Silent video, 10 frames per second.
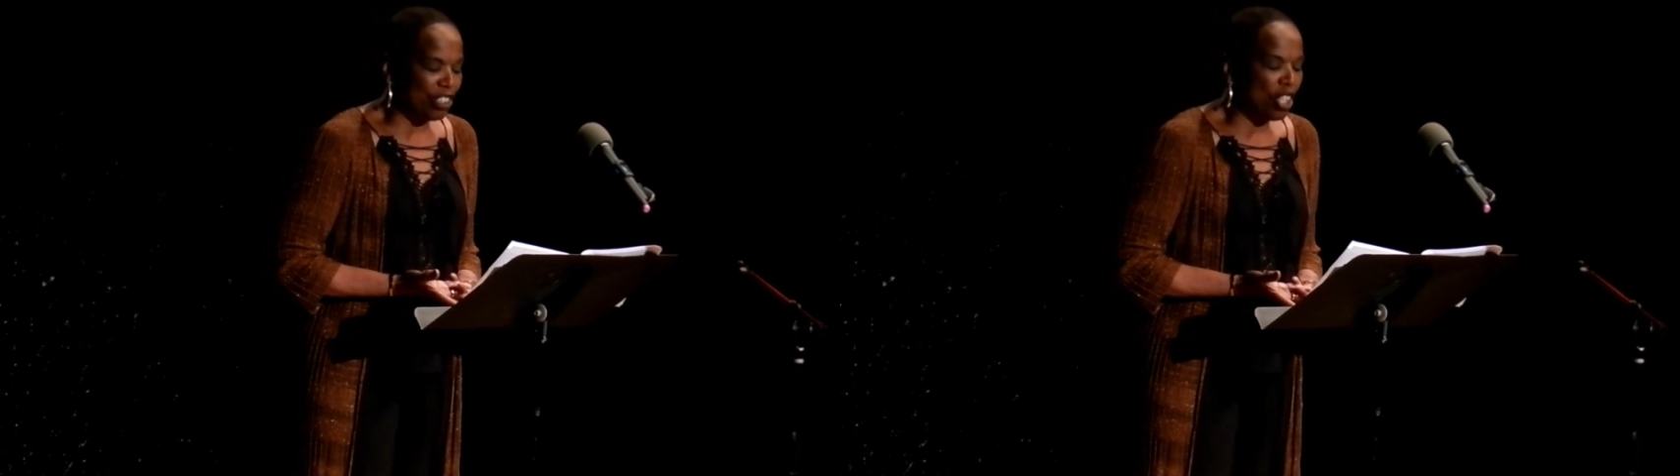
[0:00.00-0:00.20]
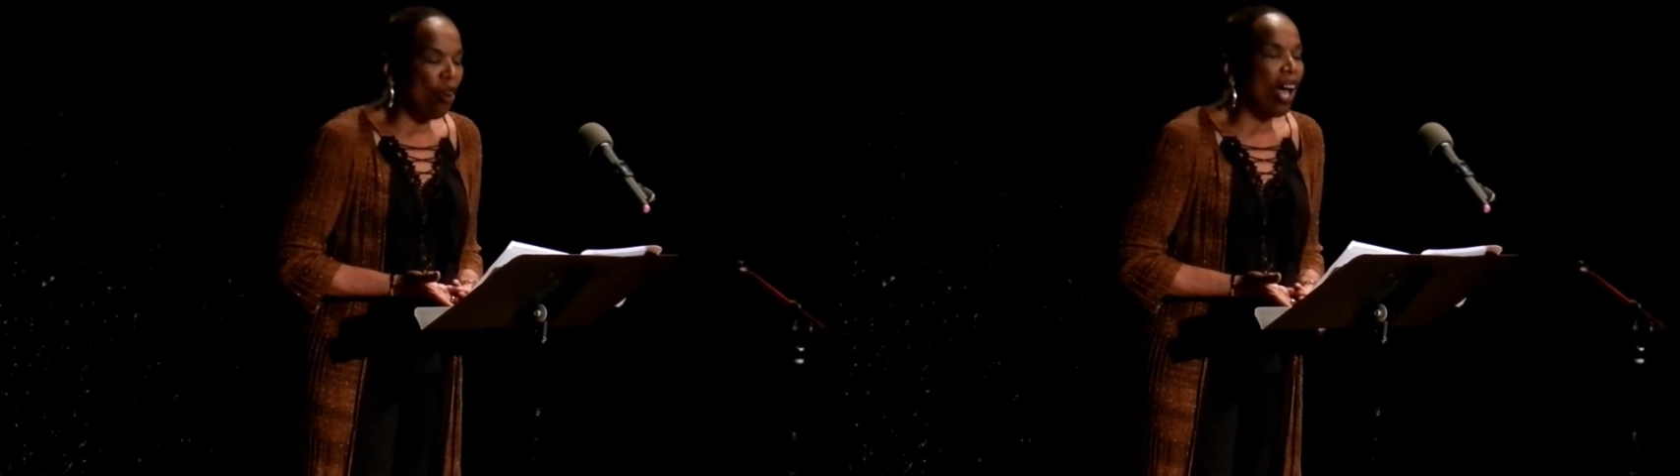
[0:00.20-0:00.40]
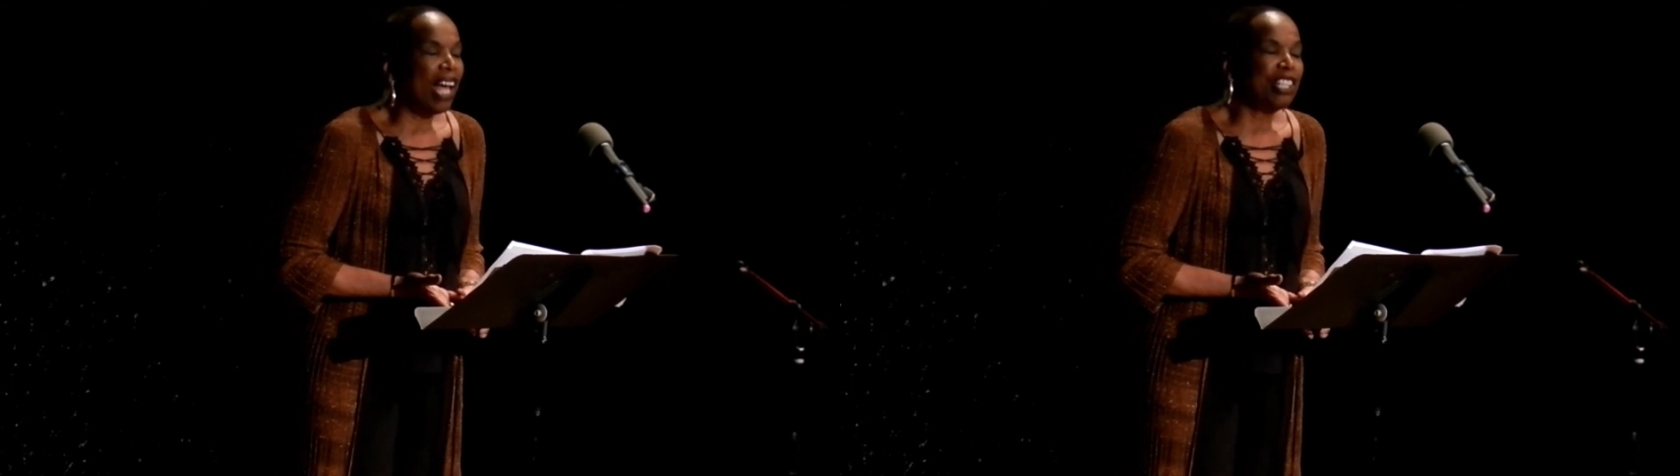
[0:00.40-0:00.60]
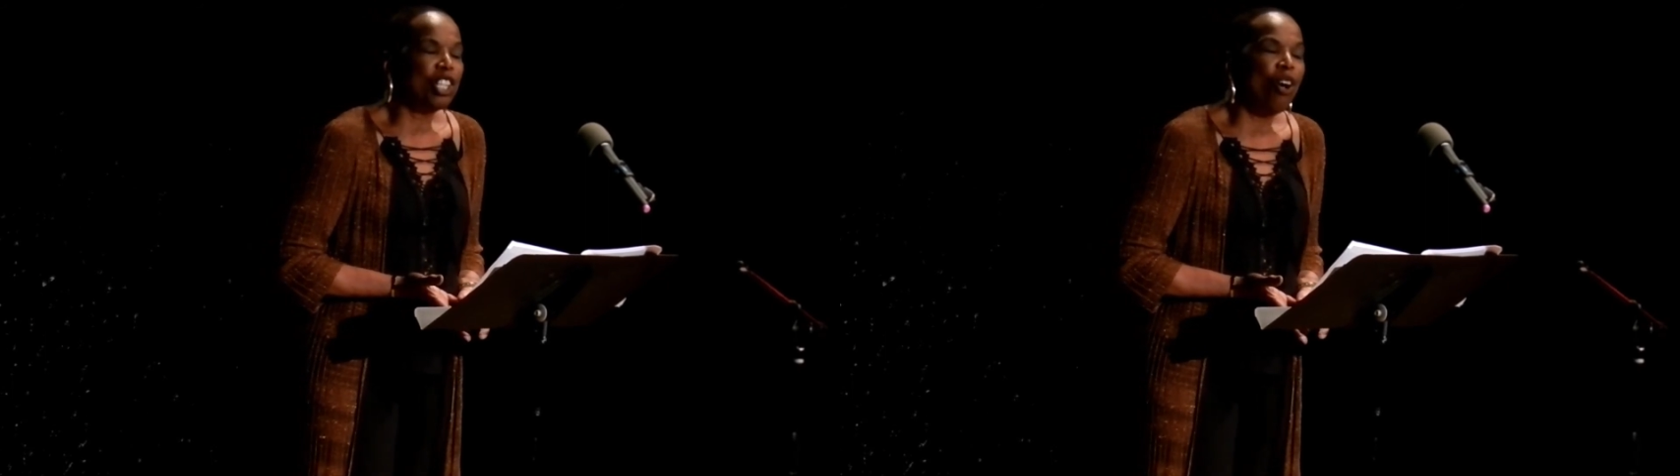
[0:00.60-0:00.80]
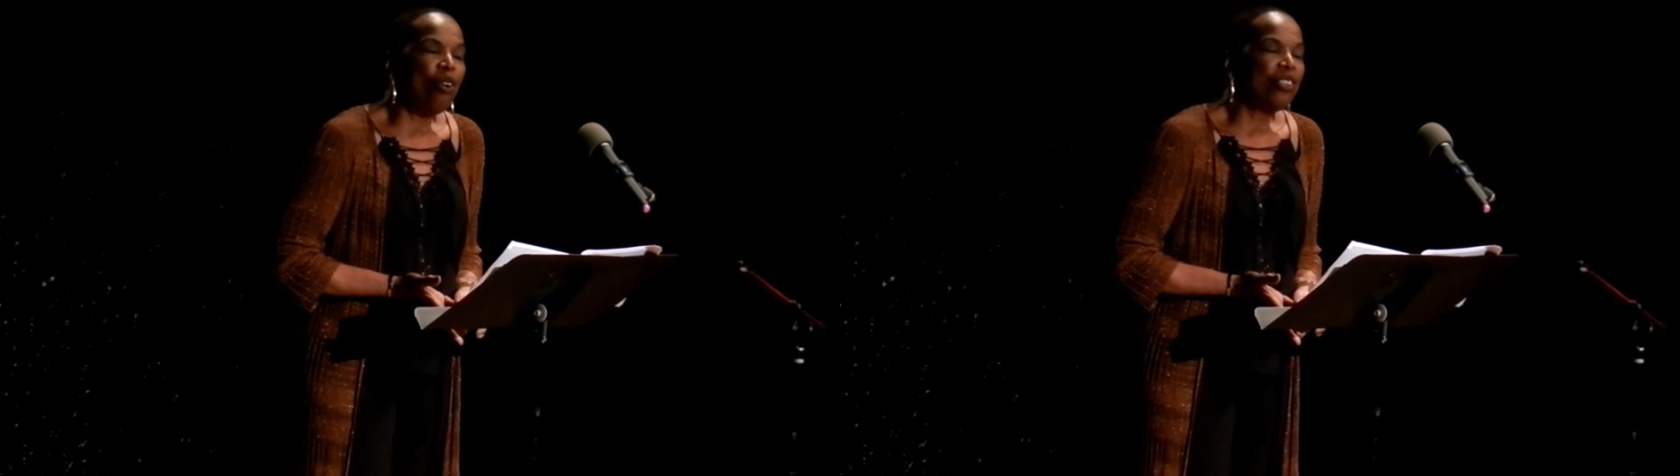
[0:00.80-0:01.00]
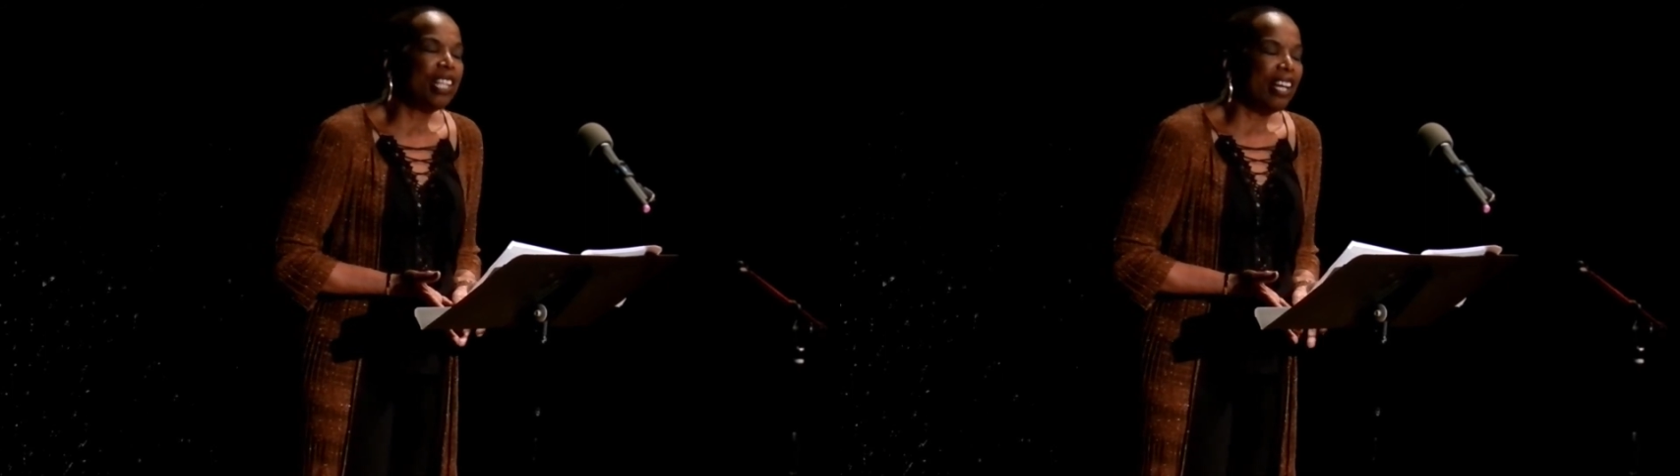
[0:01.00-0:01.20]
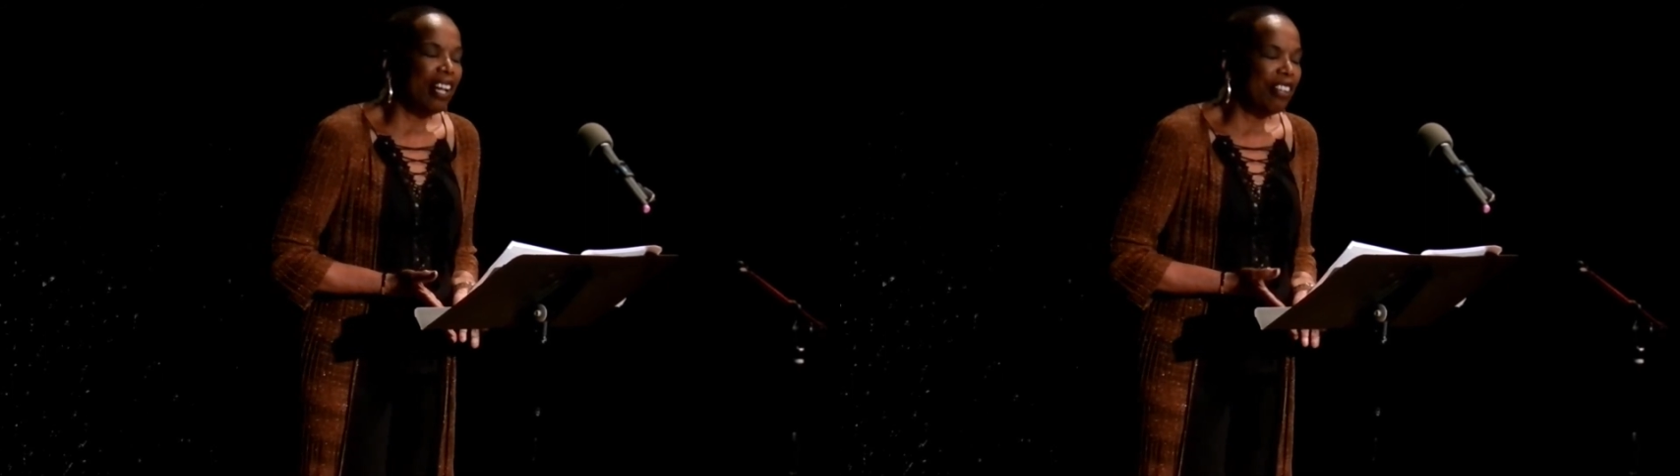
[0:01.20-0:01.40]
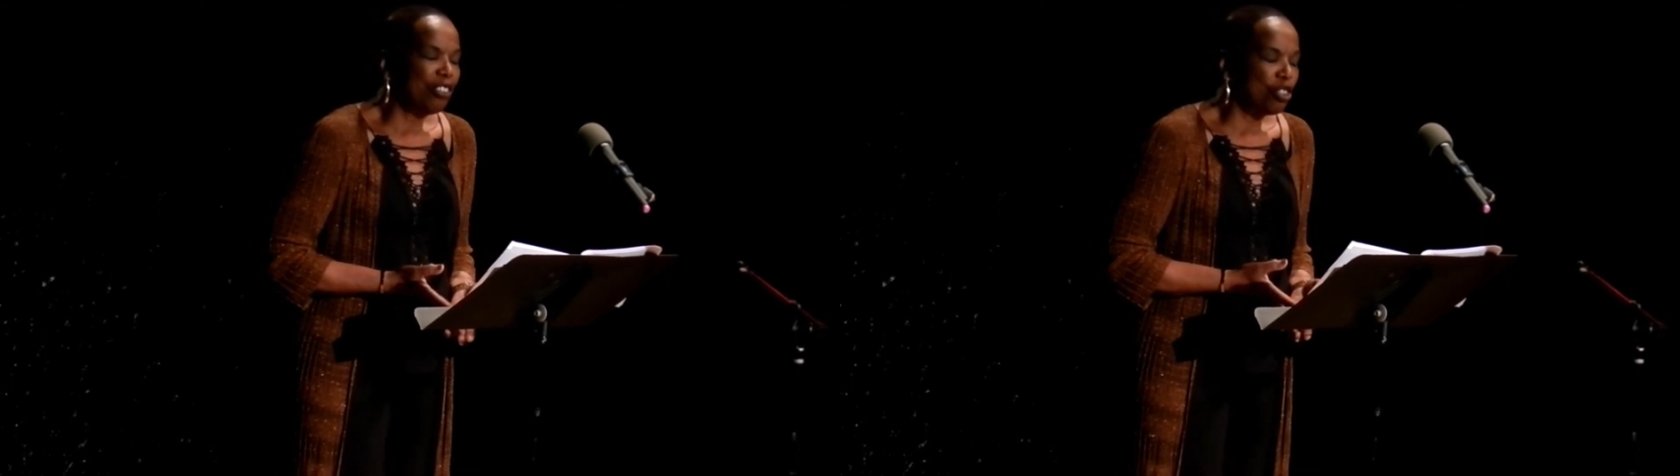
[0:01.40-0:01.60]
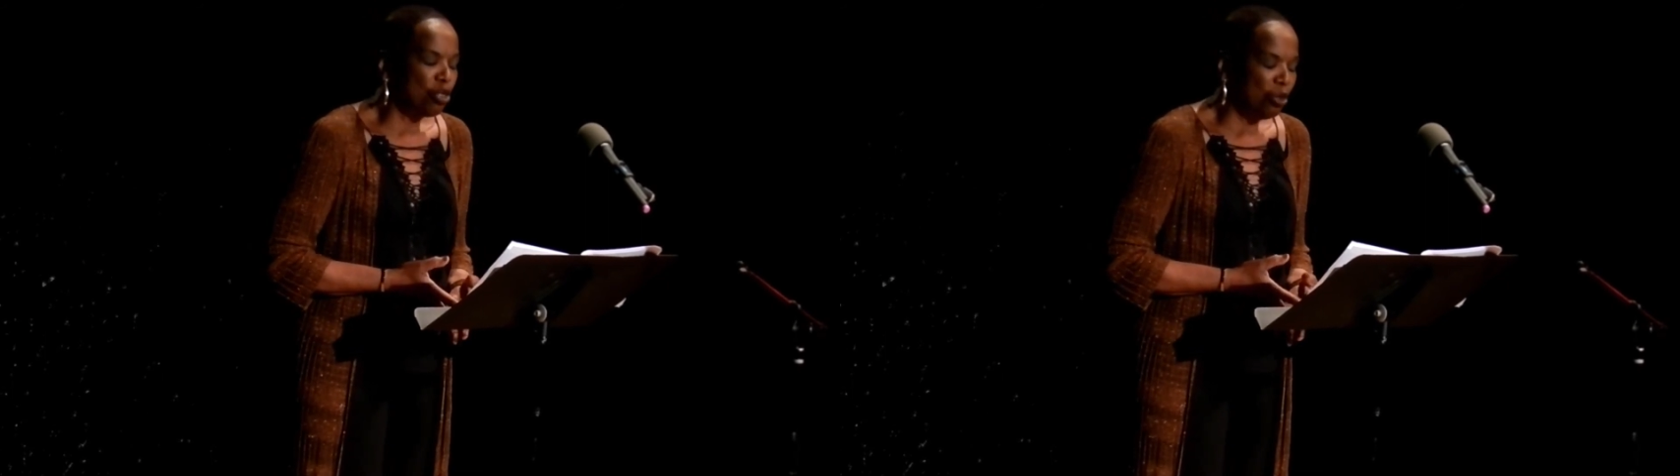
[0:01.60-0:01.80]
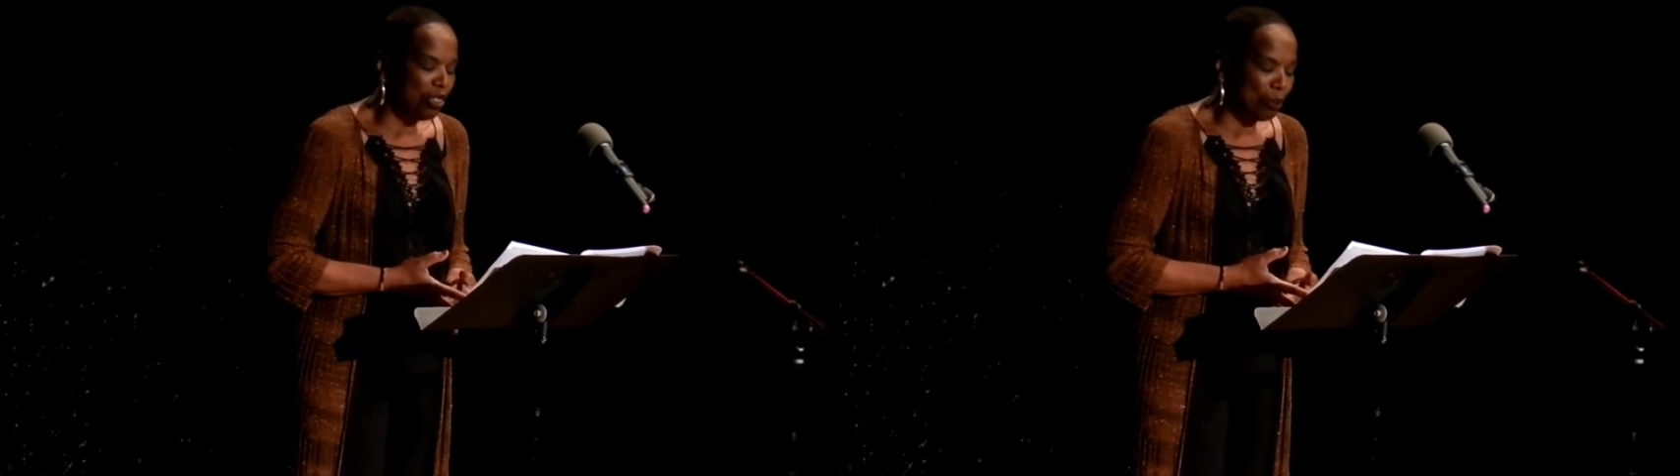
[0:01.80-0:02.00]
So I told the other
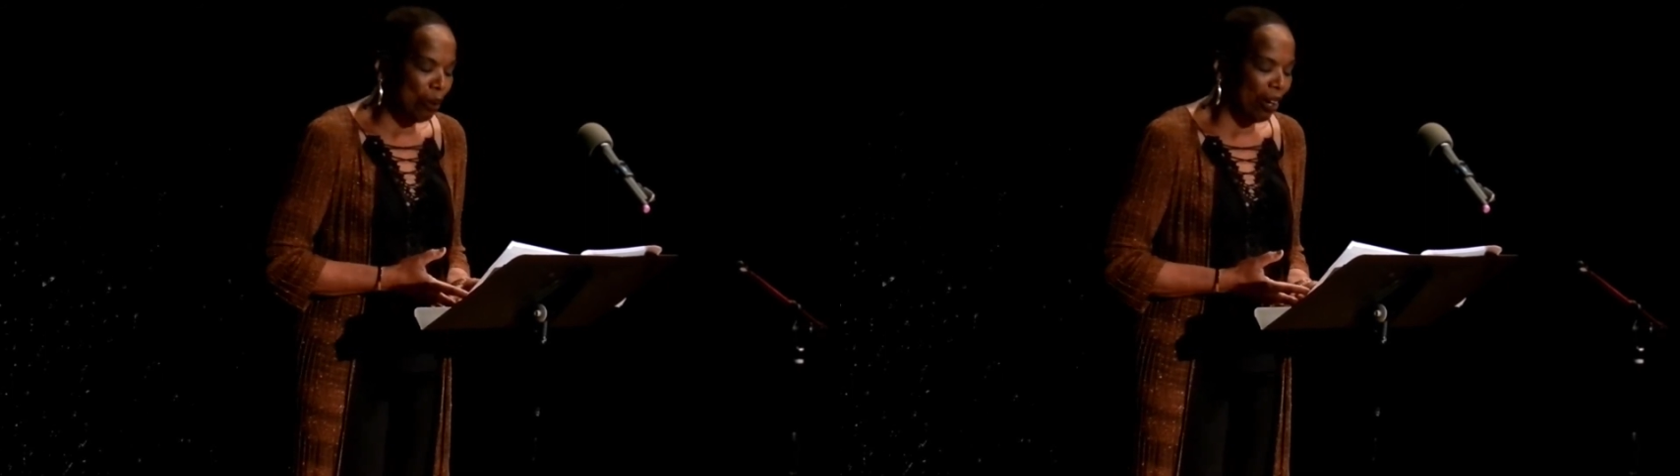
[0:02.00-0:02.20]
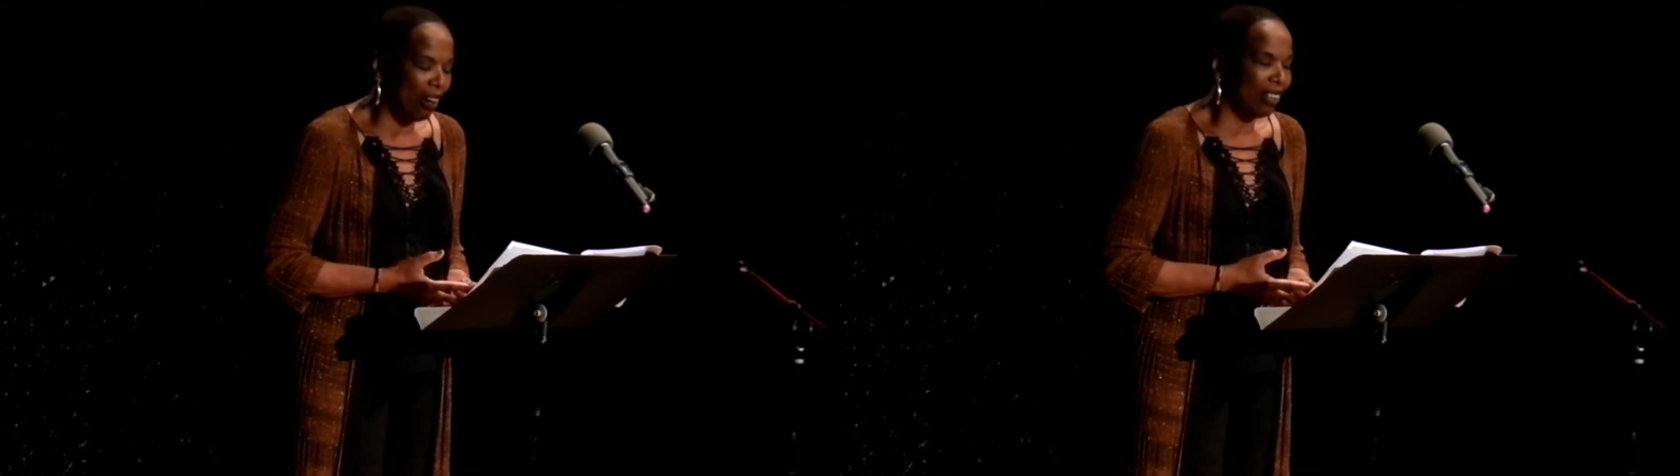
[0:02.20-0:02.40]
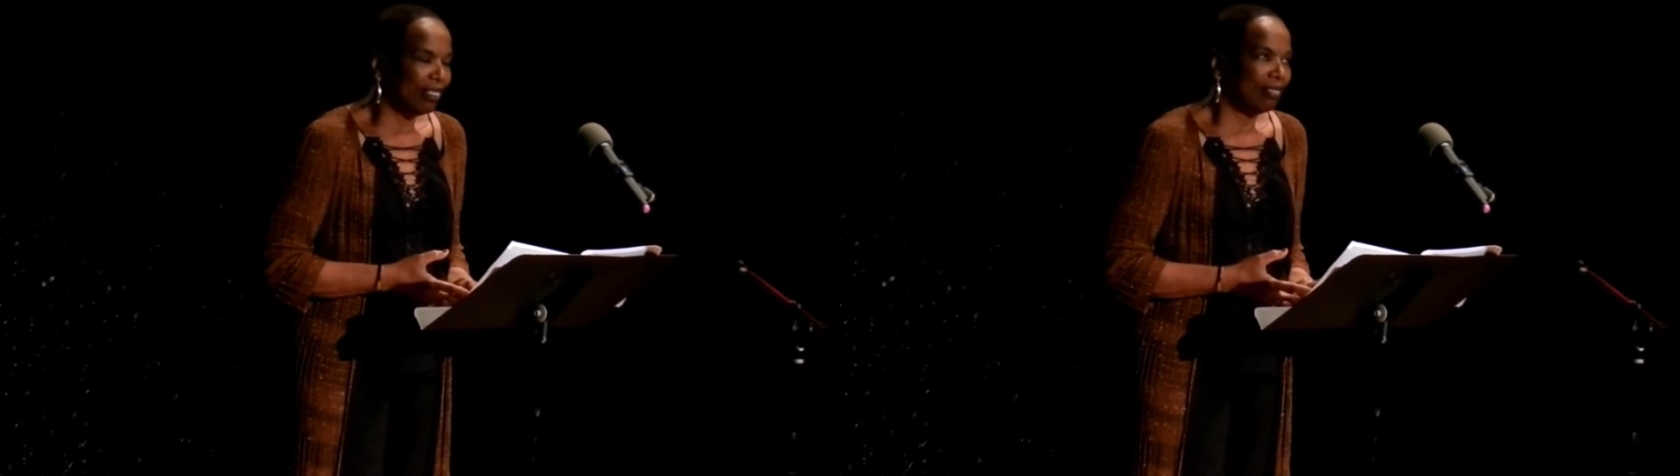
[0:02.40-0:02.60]
truth part,